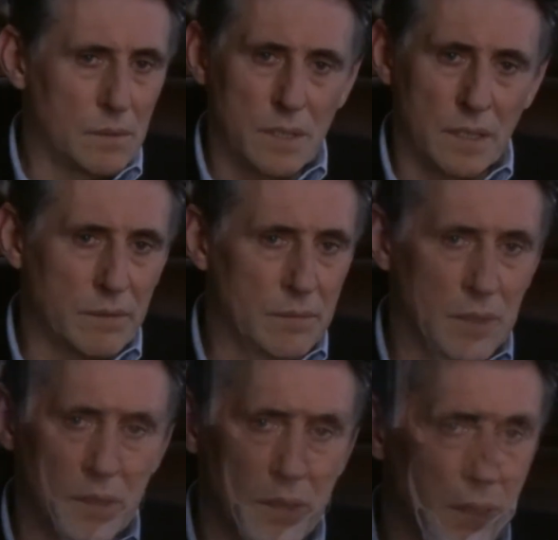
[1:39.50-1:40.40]
That was
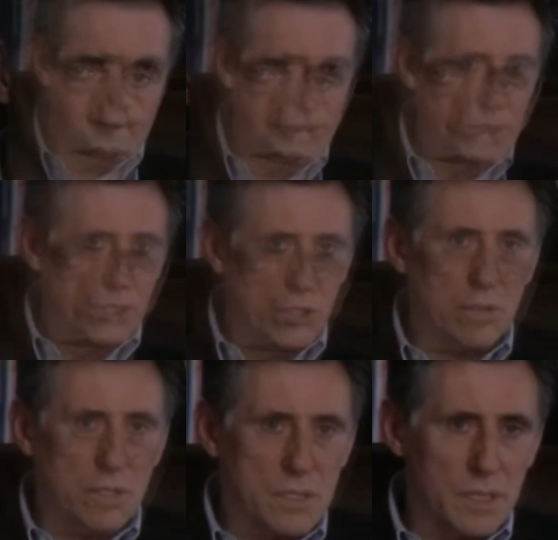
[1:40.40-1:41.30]
never my intention.
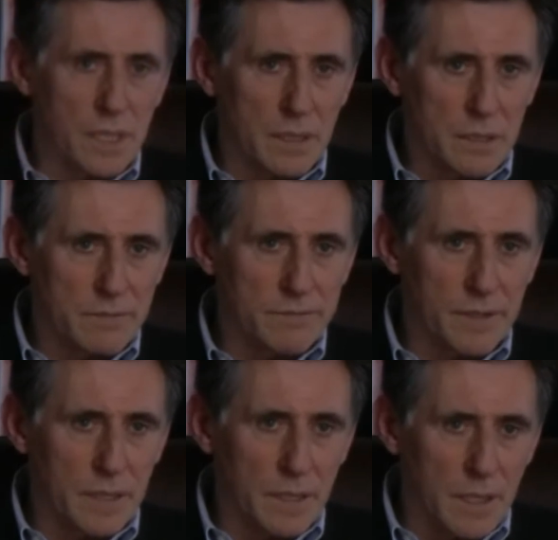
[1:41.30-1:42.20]
You decided to
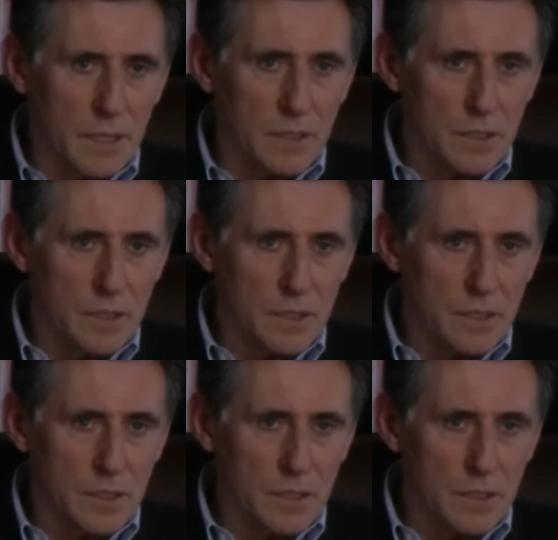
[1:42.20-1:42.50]
fight it